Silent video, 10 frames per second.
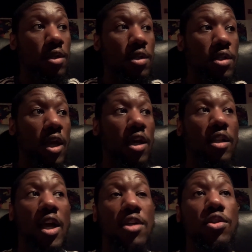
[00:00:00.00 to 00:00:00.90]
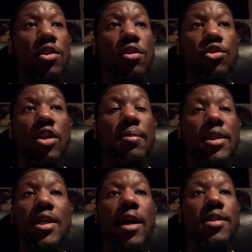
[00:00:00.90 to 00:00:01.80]
psychological,
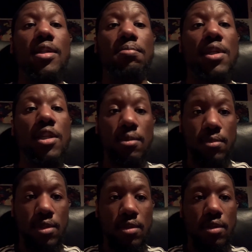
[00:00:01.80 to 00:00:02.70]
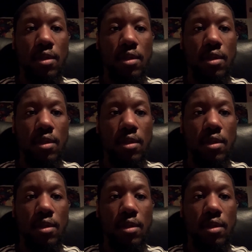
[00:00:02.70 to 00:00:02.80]
traumatizing memes